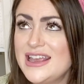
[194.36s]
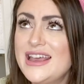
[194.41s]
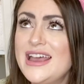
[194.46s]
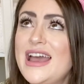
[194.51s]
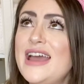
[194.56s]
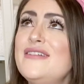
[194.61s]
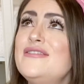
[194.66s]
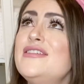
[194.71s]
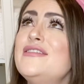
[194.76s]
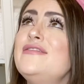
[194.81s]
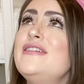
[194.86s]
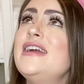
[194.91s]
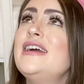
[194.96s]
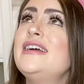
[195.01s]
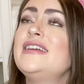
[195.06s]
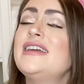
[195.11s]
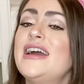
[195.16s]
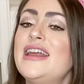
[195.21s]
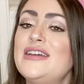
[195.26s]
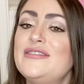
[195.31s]
I have the
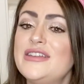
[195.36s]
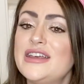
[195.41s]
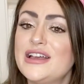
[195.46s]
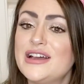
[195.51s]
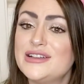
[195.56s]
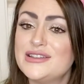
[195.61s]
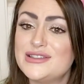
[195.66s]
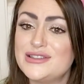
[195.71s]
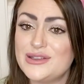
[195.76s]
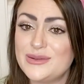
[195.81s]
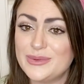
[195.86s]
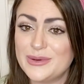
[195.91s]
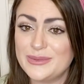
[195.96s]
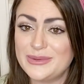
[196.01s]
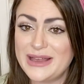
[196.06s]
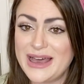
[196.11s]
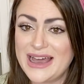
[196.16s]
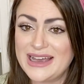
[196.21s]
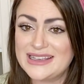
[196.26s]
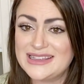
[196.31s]
fan kind of like on super
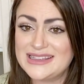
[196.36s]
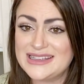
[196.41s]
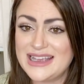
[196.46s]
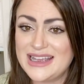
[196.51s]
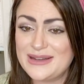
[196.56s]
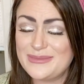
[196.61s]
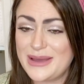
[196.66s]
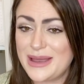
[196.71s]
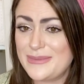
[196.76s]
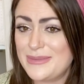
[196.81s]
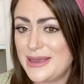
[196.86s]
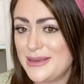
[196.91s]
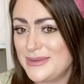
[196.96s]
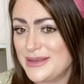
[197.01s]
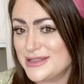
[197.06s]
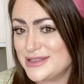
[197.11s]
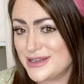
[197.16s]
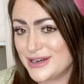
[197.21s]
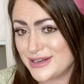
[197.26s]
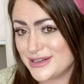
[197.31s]
blast in my
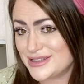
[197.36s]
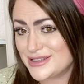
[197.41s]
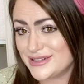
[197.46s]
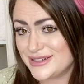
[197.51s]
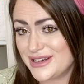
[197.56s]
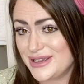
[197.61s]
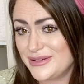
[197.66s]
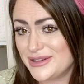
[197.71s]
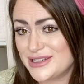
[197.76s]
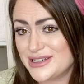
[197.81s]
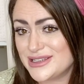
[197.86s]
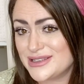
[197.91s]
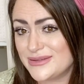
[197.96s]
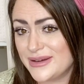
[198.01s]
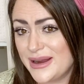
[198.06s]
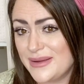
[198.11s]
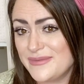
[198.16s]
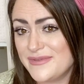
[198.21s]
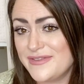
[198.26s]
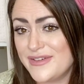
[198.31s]
baby's nursery, which is where
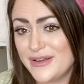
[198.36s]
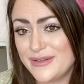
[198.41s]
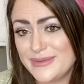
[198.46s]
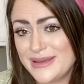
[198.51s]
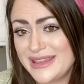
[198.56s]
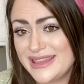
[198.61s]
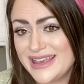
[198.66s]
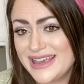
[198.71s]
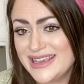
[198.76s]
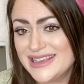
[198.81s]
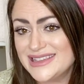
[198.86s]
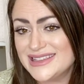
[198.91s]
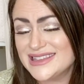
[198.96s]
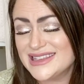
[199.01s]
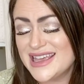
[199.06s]
I'm filming this.